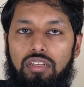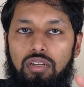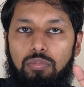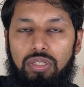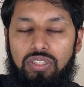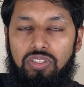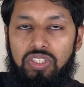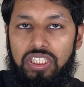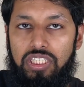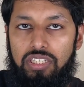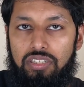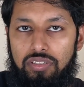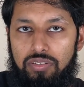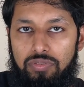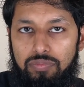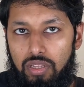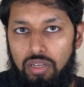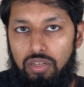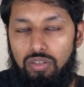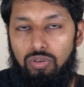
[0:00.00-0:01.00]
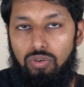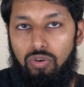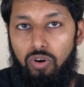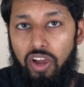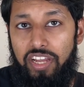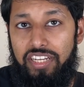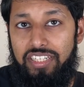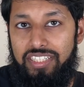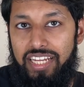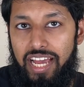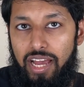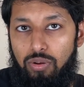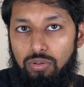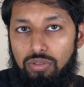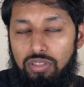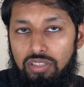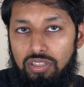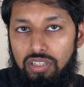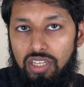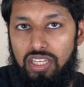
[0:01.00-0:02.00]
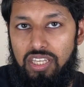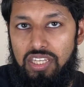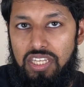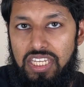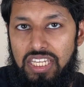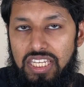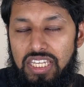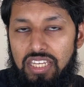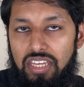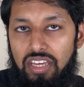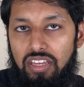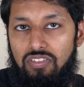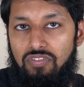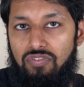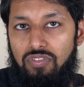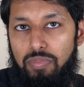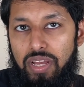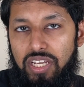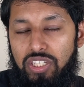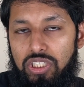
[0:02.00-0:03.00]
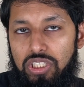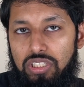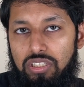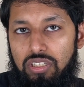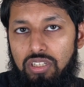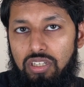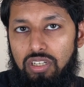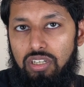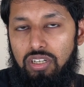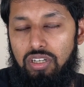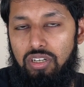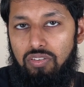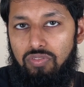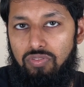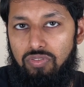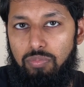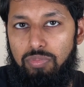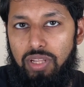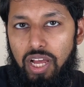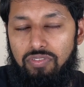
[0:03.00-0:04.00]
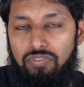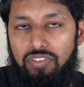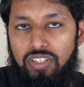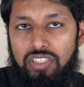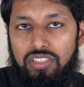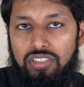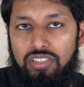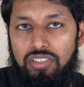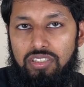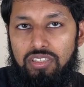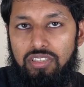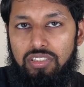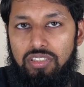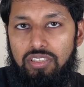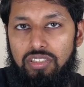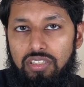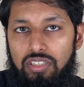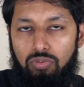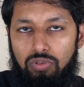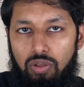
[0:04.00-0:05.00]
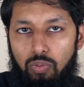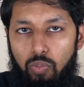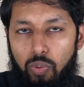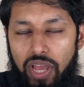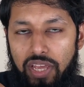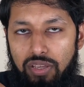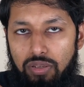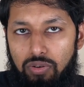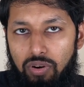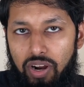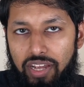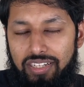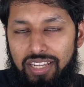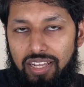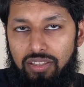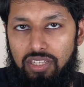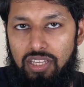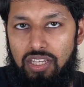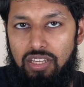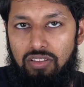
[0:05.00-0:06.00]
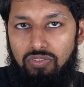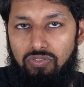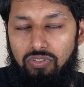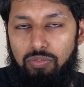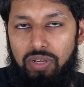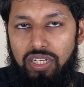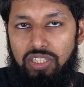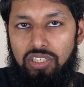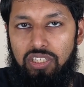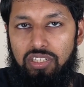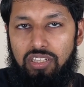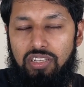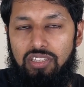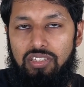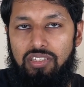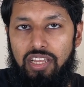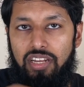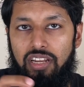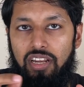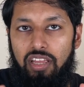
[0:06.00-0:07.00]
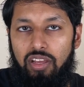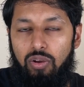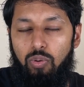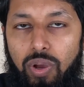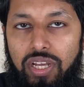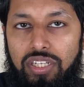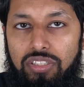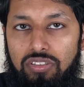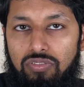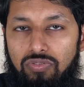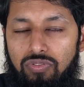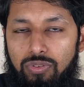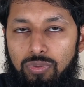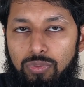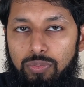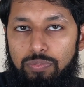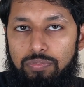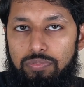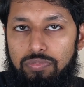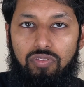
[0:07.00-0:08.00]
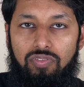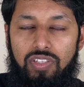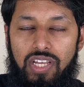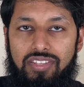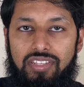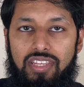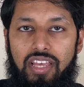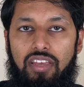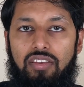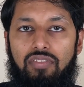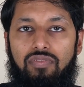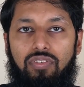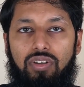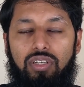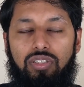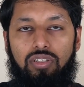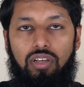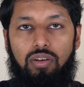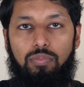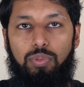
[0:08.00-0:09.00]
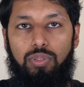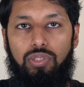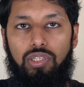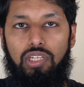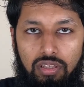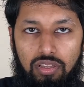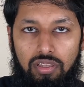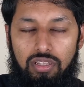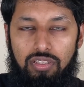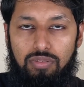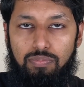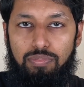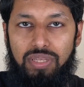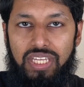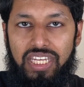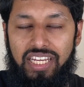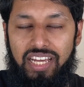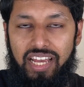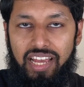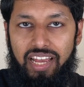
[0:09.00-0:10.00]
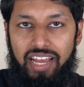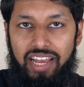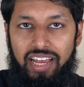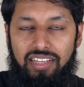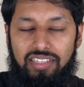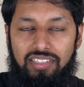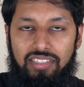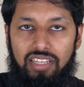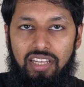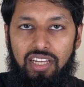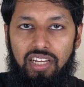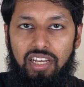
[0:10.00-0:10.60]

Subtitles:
Number three, write down the key information from that phrase. The way you write down the key information is in an equation form. If they say, for example, this beaker has